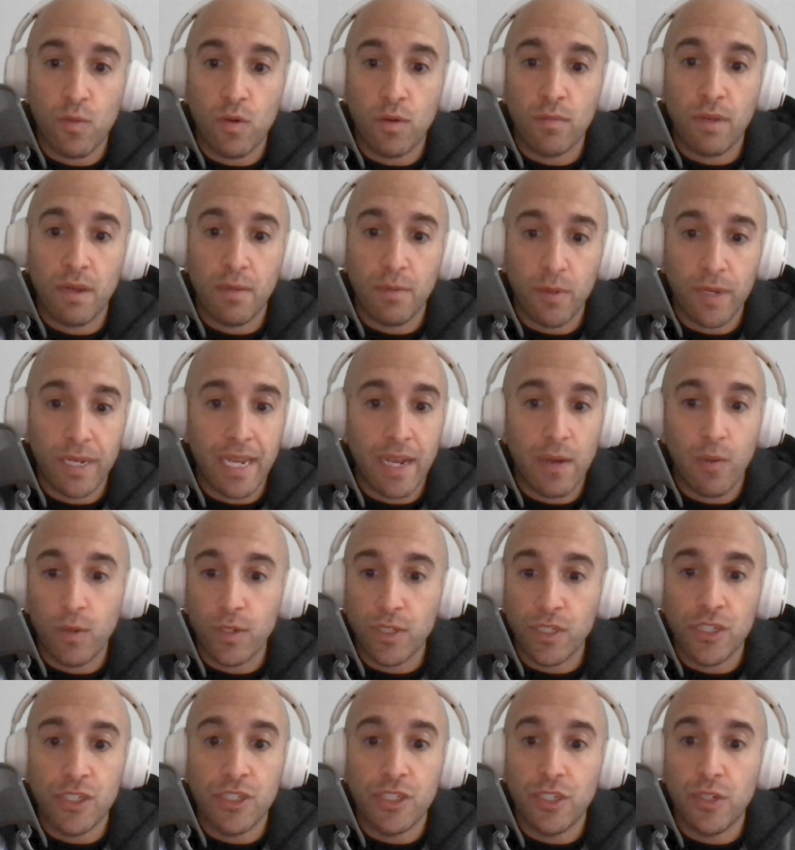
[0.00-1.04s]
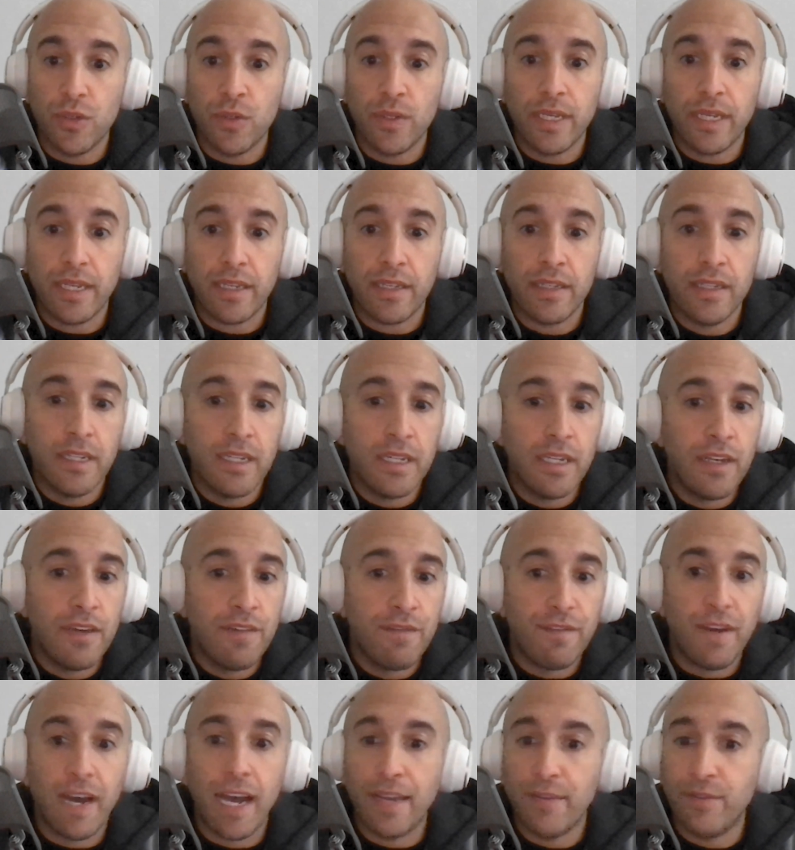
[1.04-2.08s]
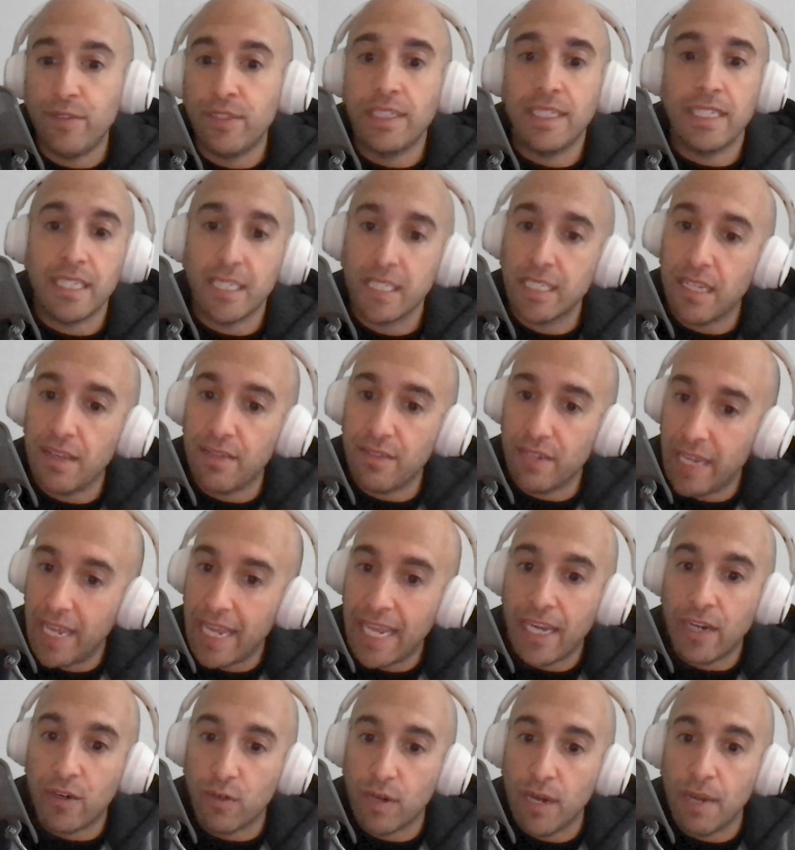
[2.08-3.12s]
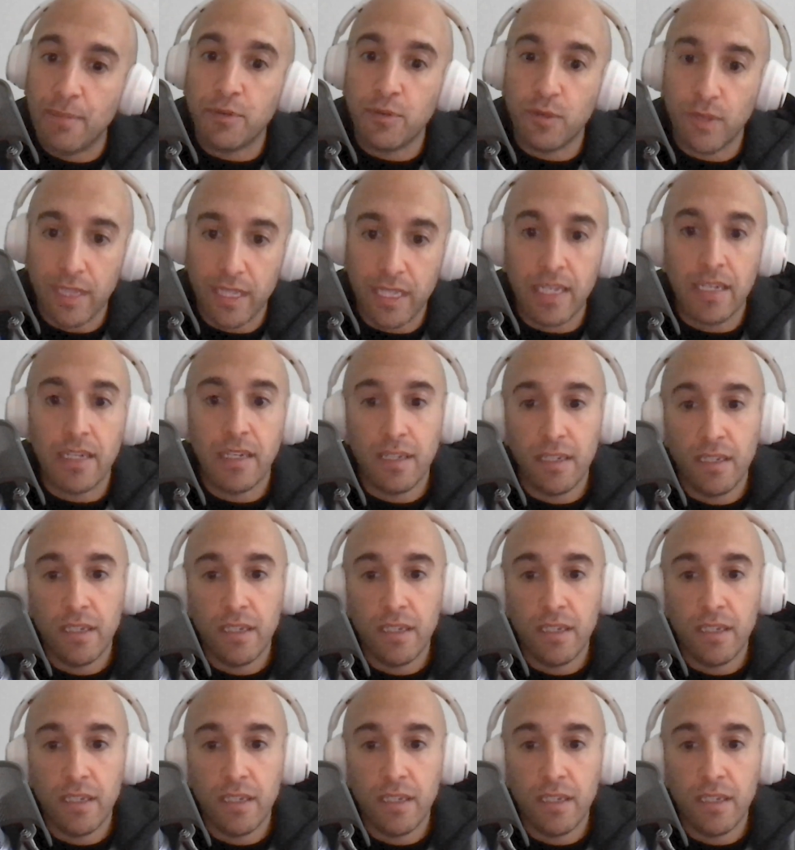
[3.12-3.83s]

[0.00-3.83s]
warm up weight. I wasn't doing 5, 6, 7, 8 reps with it.